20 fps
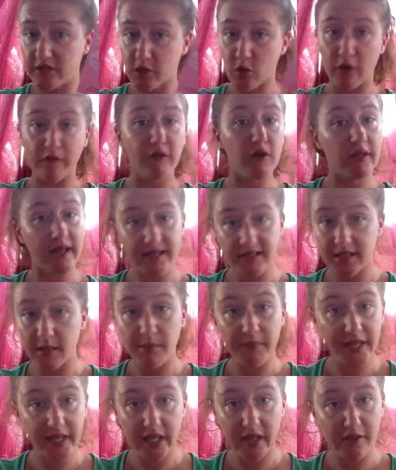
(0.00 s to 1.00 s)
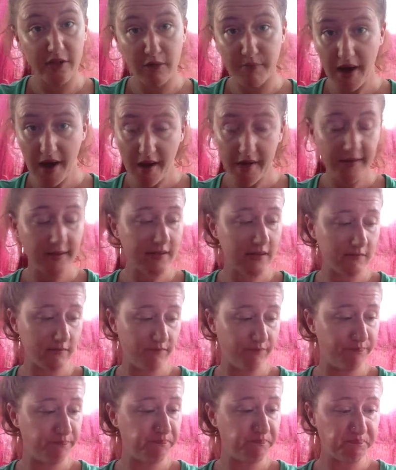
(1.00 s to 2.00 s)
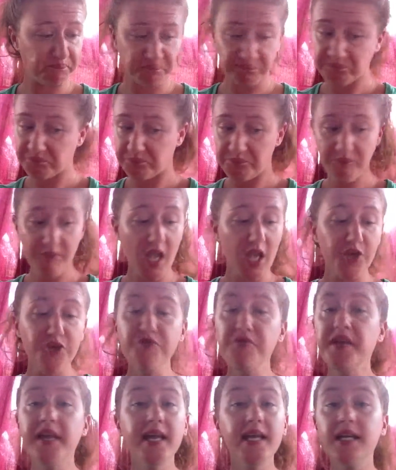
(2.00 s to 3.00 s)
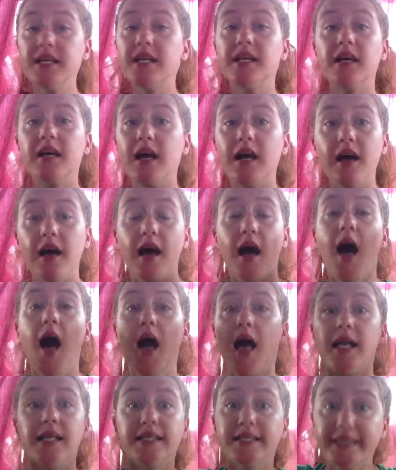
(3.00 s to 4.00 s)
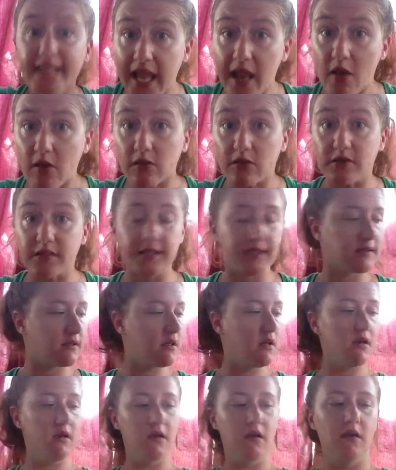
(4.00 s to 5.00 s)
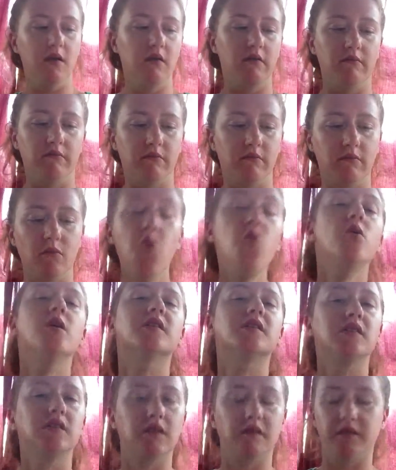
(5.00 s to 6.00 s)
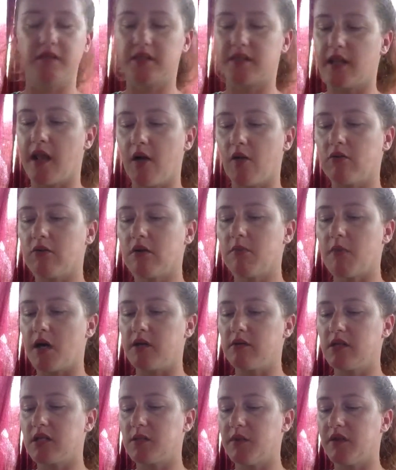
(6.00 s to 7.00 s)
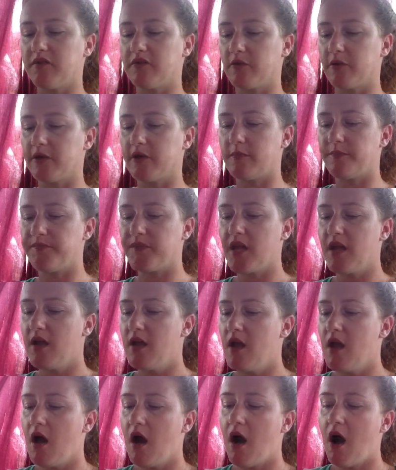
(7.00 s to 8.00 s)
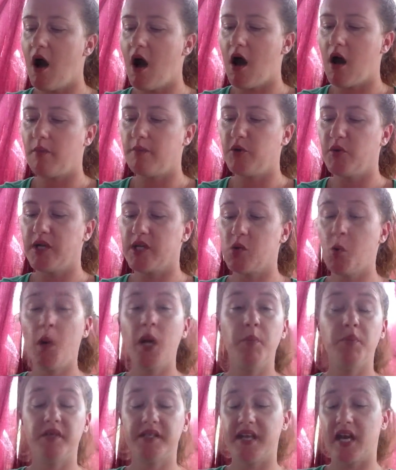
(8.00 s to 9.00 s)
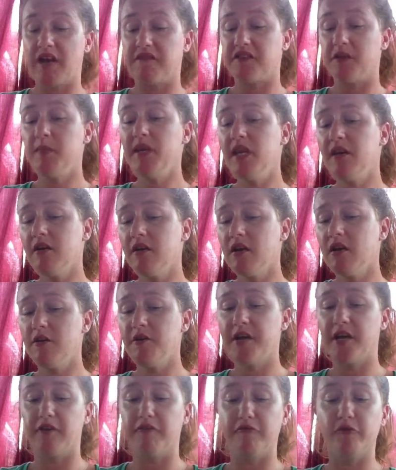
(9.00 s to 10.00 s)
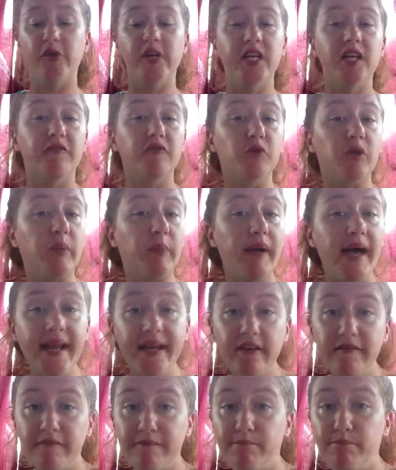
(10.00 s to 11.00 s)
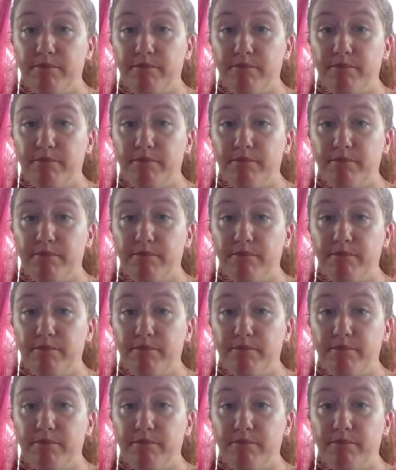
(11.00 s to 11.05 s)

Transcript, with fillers: So if you like something in their box, you get sales. Who doesn't love sale? Come on, let's be for real. Um, you get 20% off Demeter. You get a free gift with benefit.